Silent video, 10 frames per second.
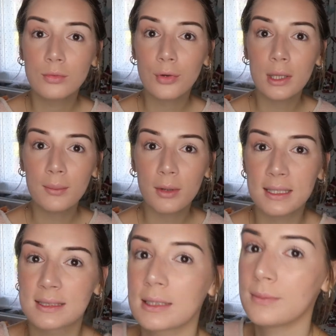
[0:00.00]
really
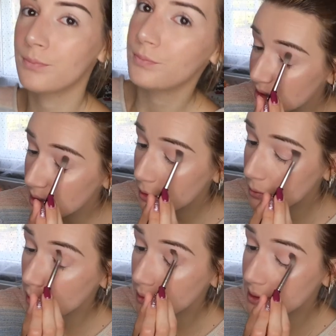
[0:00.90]
impressed. So,
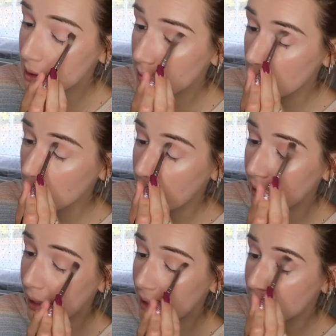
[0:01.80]
something I
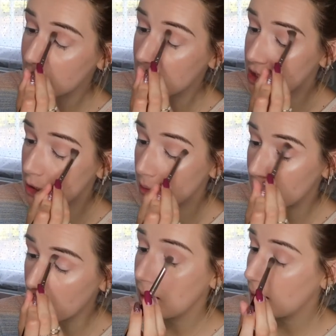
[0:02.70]
had issue
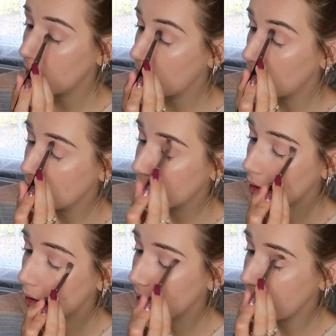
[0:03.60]
with in the
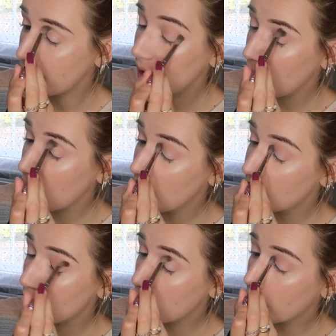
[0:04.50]
finale
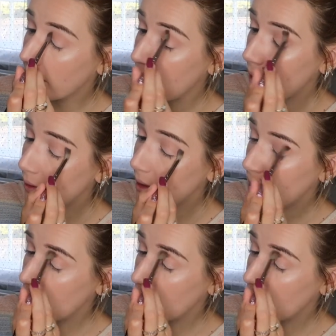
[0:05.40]
is the way they